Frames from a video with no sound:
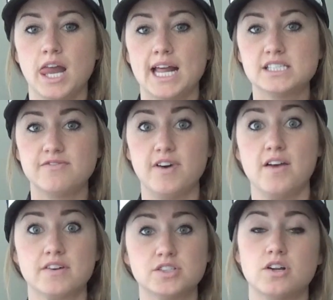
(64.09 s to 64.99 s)
It's a
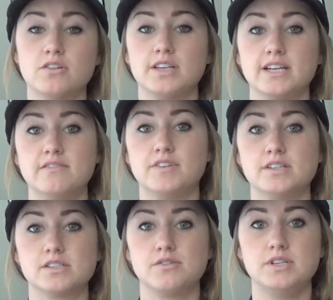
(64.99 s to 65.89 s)
$500 late fee,
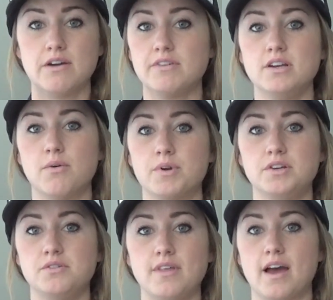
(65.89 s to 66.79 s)
so you definitely don't want to
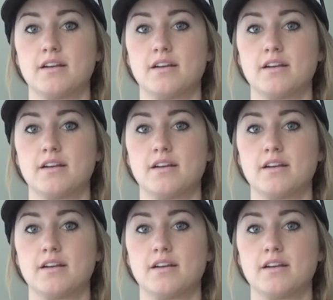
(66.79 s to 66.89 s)
do that,